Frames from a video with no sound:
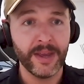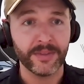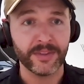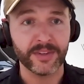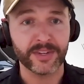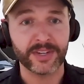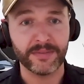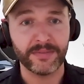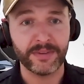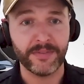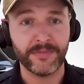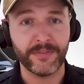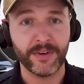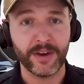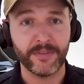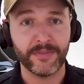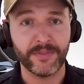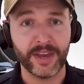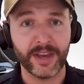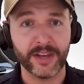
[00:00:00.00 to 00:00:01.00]
The
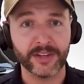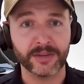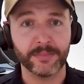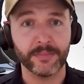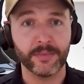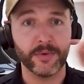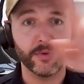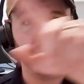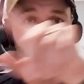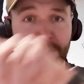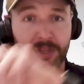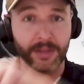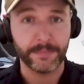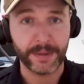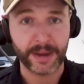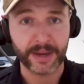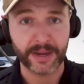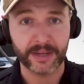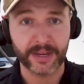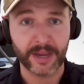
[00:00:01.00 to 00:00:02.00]
75,000 moves to the
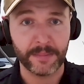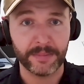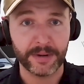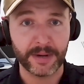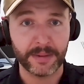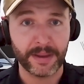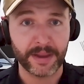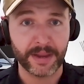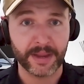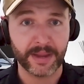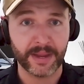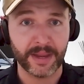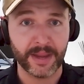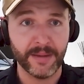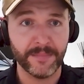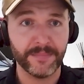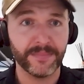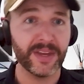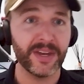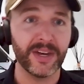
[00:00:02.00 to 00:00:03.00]
bucket company bank
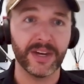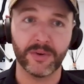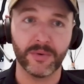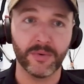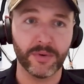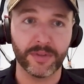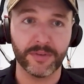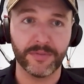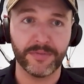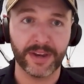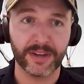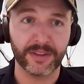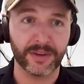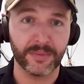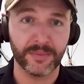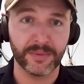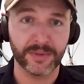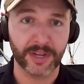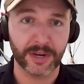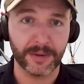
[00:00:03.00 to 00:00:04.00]
account, and ignore the fact that
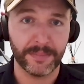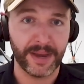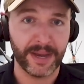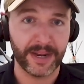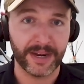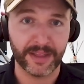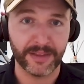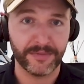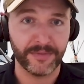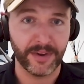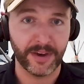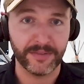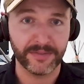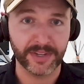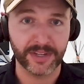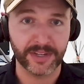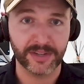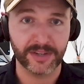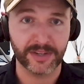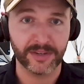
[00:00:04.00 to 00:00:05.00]
it was going to pay another 5
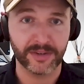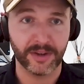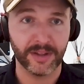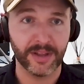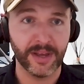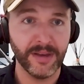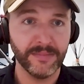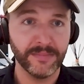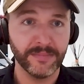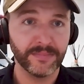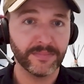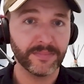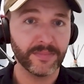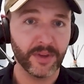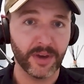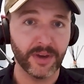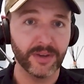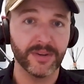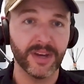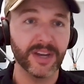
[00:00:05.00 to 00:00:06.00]
cents to the dollar.
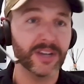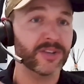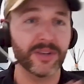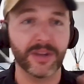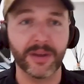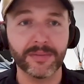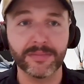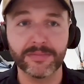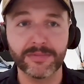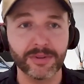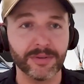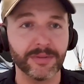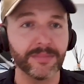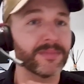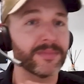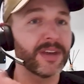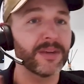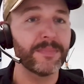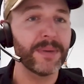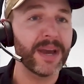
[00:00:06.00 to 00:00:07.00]
I'll do it.
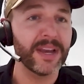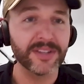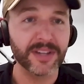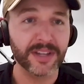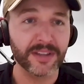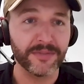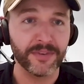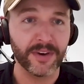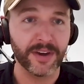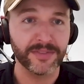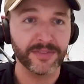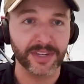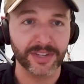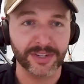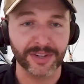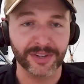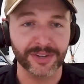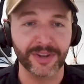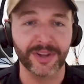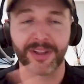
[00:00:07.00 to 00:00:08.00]
It pays another 5
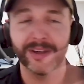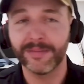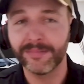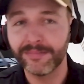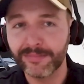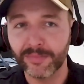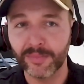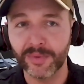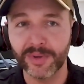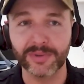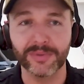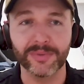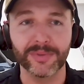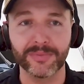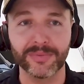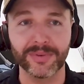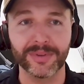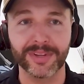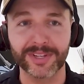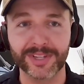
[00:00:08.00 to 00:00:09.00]
cents to the dollar. We're doing
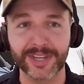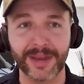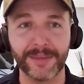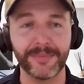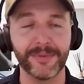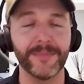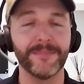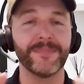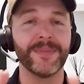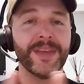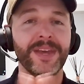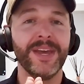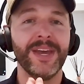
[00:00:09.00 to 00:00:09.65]
the real example.